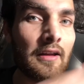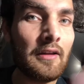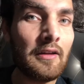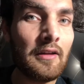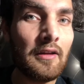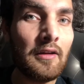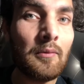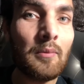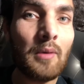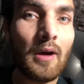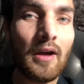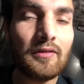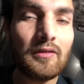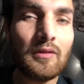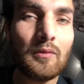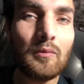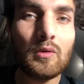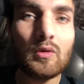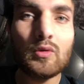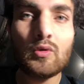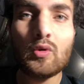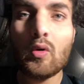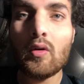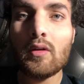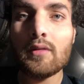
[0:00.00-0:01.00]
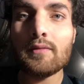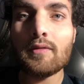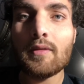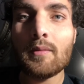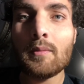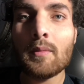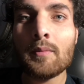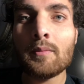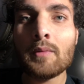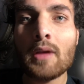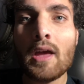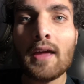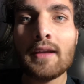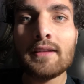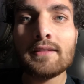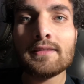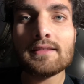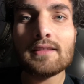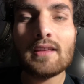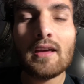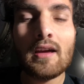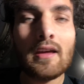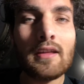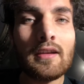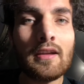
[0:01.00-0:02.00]
about the withdrawal from
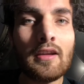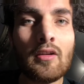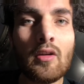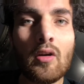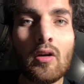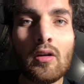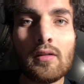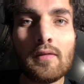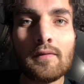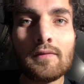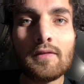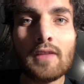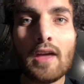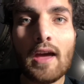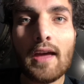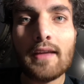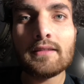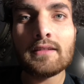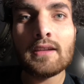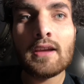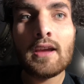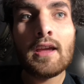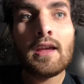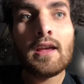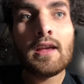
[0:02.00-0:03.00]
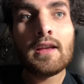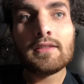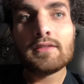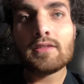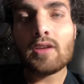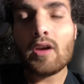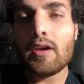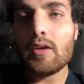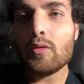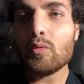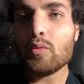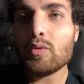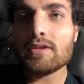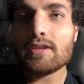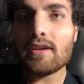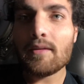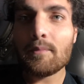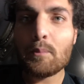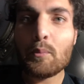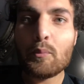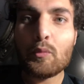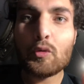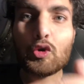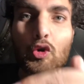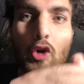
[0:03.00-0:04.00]
Afghanistan and all of that. So it was a
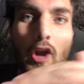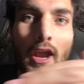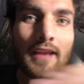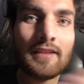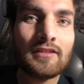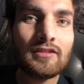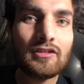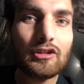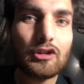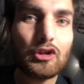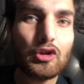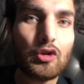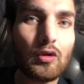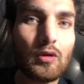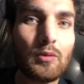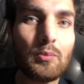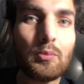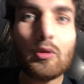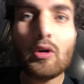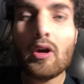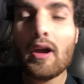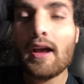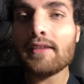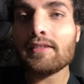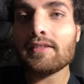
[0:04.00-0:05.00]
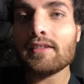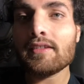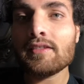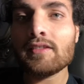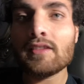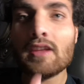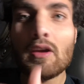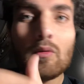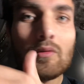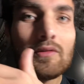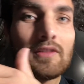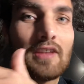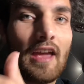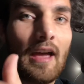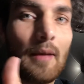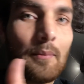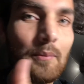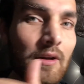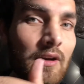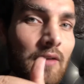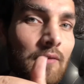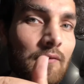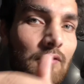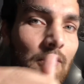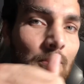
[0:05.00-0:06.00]
transitional process that was
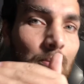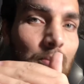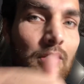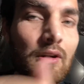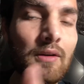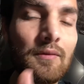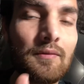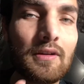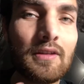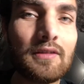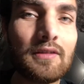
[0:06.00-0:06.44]
happening from previous